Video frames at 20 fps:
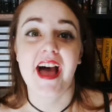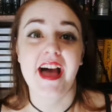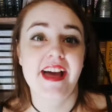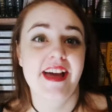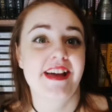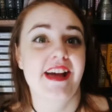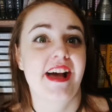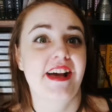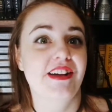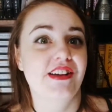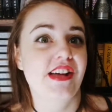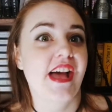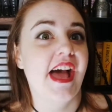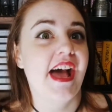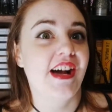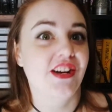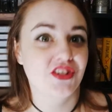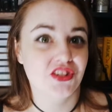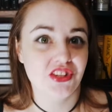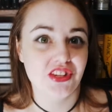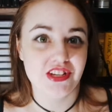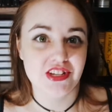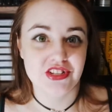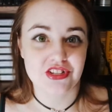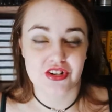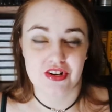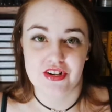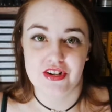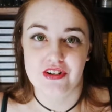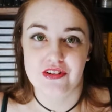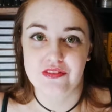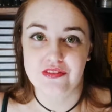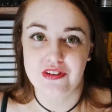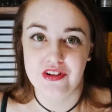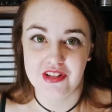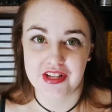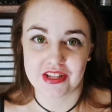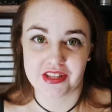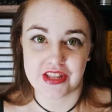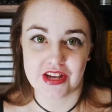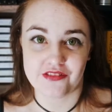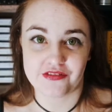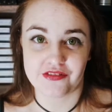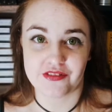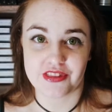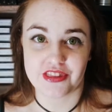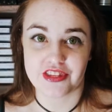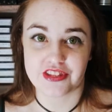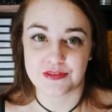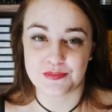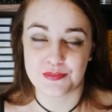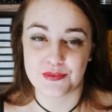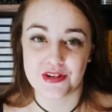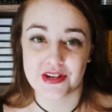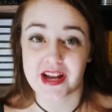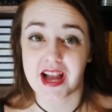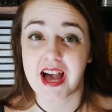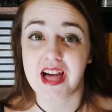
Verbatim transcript: I actually started falling in love with this book.